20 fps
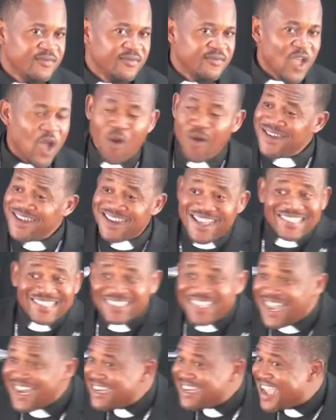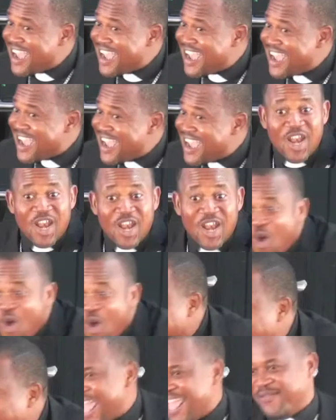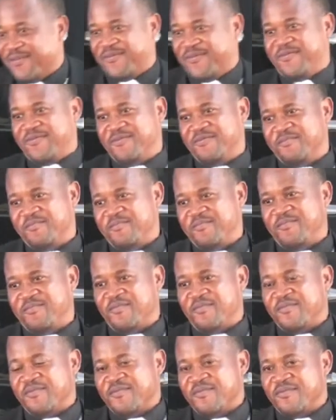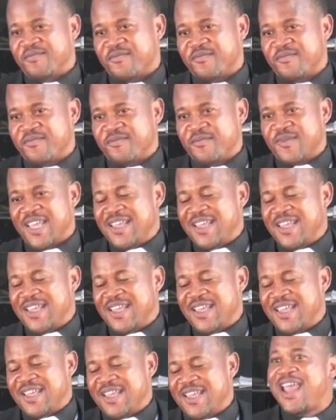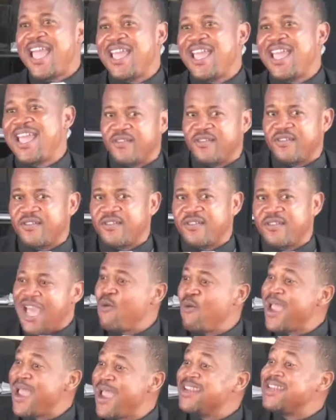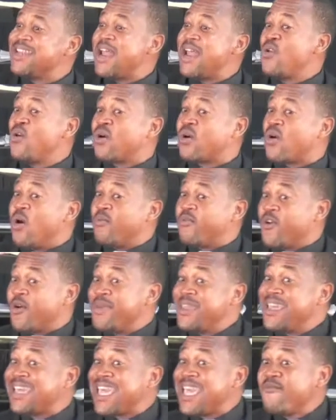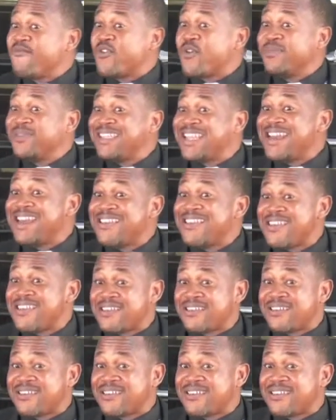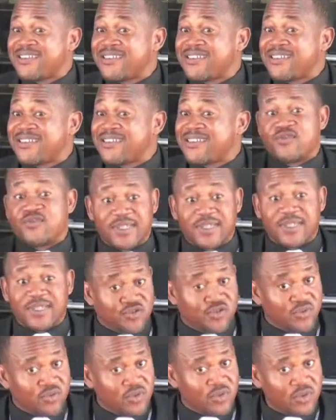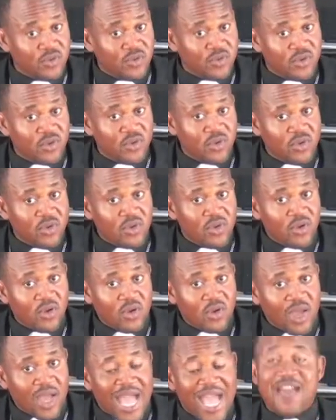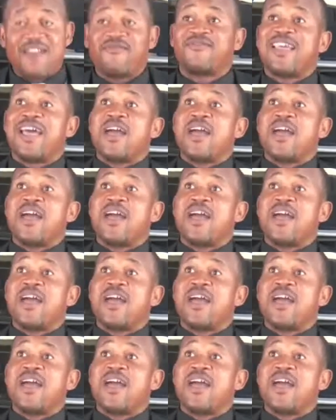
Understand that is a law of life. It's a law of life. And where did that law come from? It came from Genesis chapter 8, verse 22. After